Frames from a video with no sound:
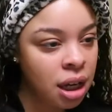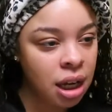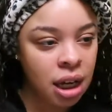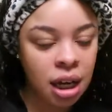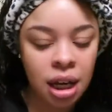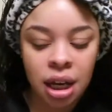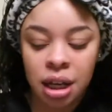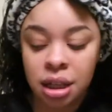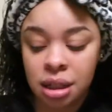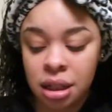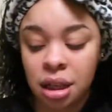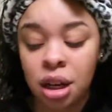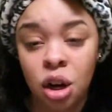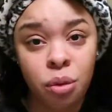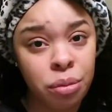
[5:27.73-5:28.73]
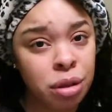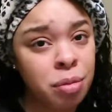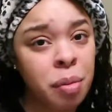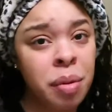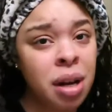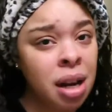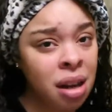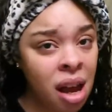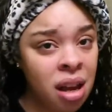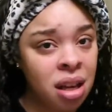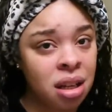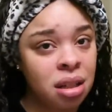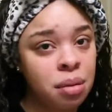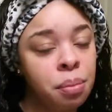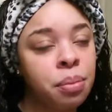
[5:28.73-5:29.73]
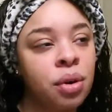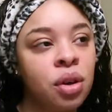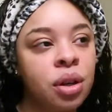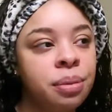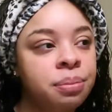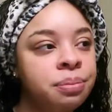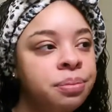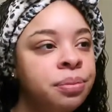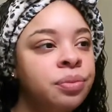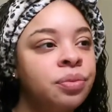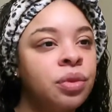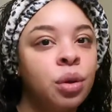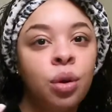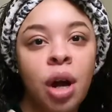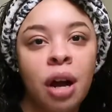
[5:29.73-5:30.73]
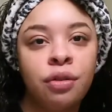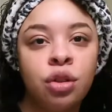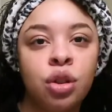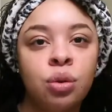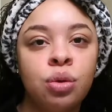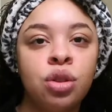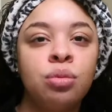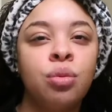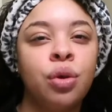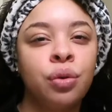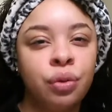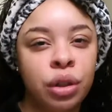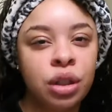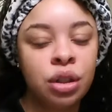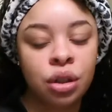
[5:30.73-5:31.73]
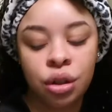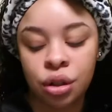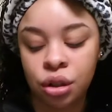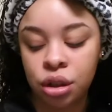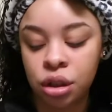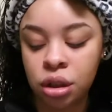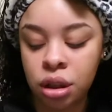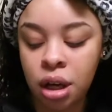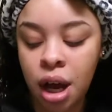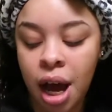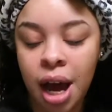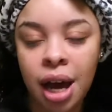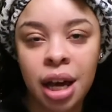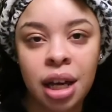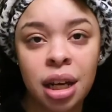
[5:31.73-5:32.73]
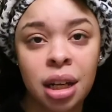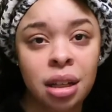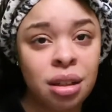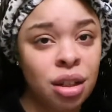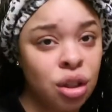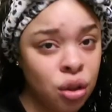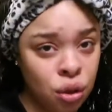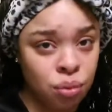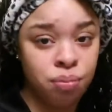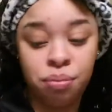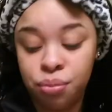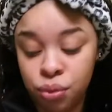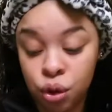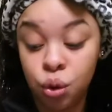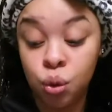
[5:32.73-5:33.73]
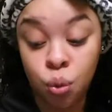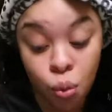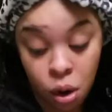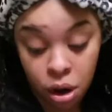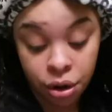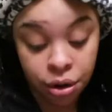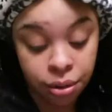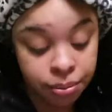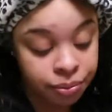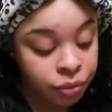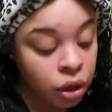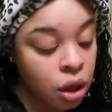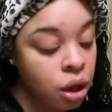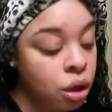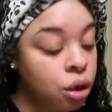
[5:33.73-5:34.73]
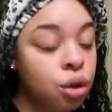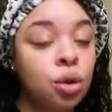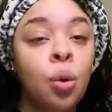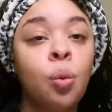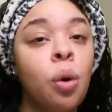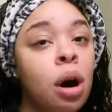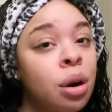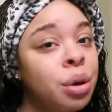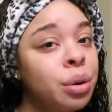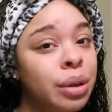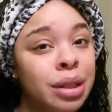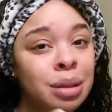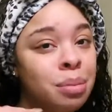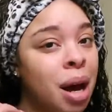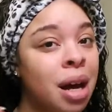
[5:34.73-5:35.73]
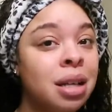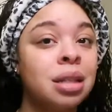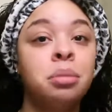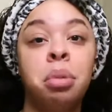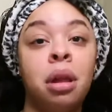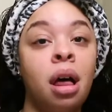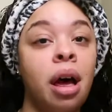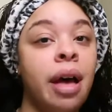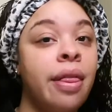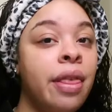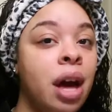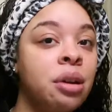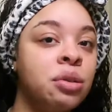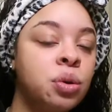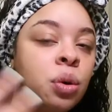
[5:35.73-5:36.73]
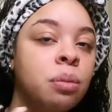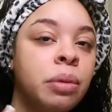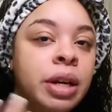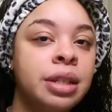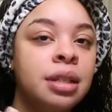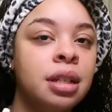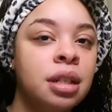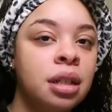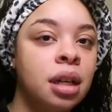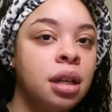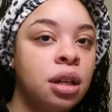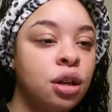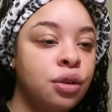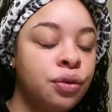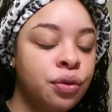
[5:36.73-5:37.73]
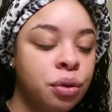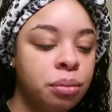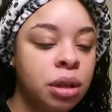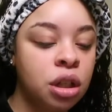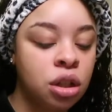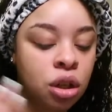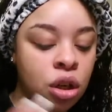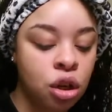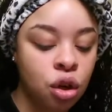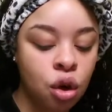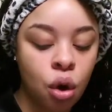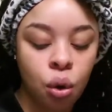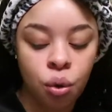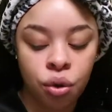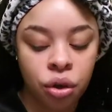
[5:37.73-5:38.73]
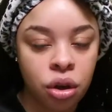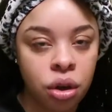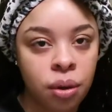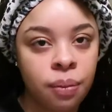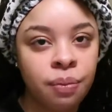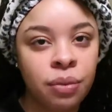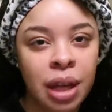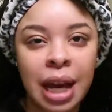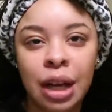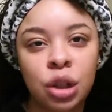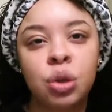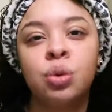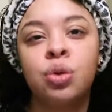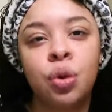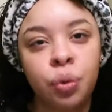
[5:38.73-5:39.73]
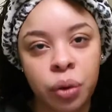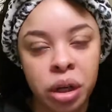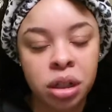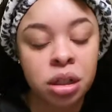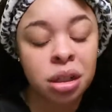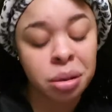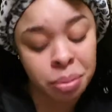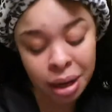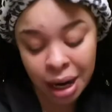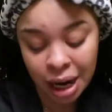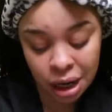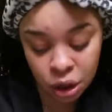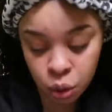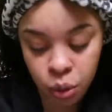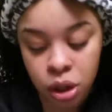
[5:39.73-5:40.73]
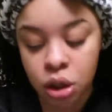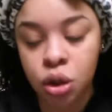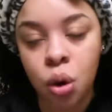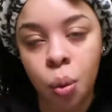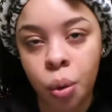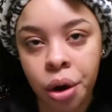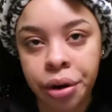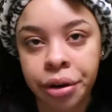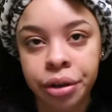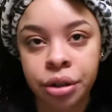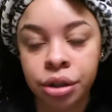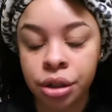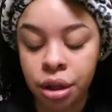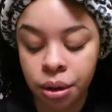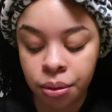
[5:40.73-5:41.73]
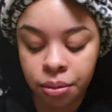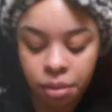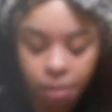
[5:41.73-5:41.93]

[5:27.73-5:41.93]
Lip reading: and it almost made me not like it. But after doing some more research, I use water. So water is my supply. That is what makes it enough for me to go the actual directions, but I gotta tweak it to water. So